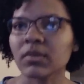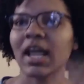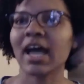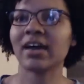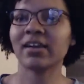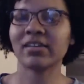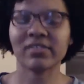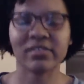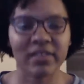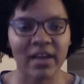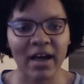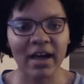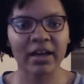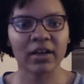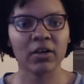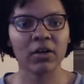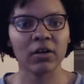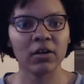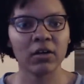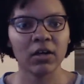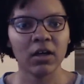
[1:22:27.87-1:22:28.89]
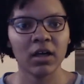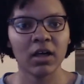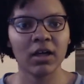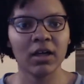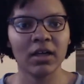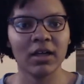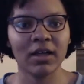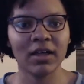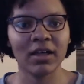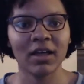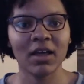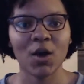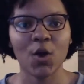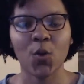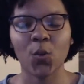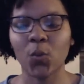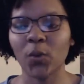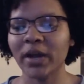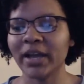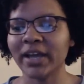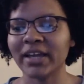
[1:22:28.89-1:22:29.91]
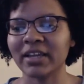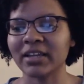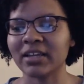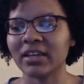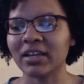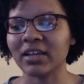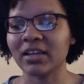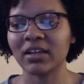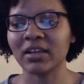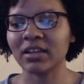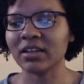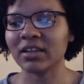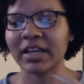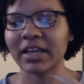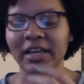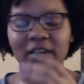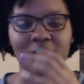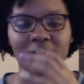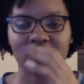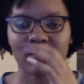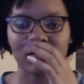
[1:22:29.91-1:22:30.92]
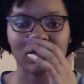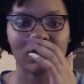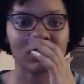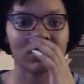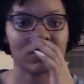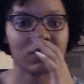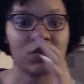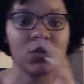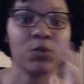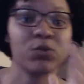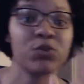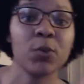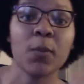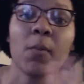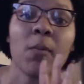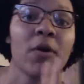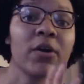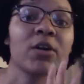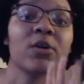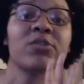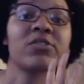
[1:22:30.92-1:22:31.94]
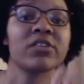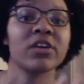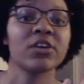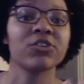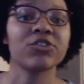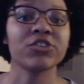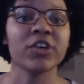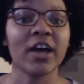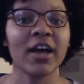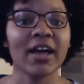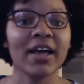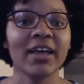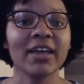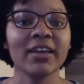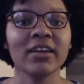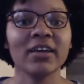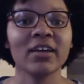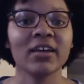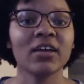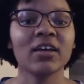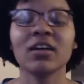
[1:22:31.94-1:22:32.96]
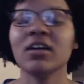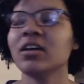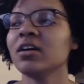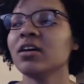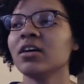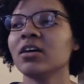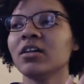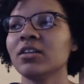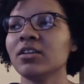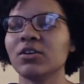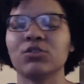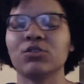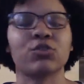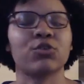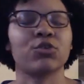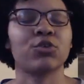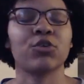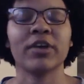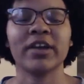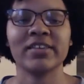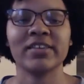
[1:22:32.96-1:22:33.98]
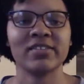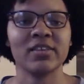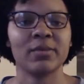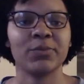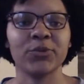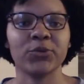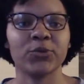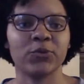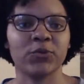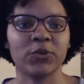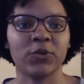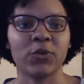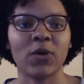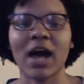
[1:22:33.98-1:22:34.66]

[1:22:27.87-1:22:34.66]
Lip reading: style when like Super Mario Sunshine looked crazy beautiful.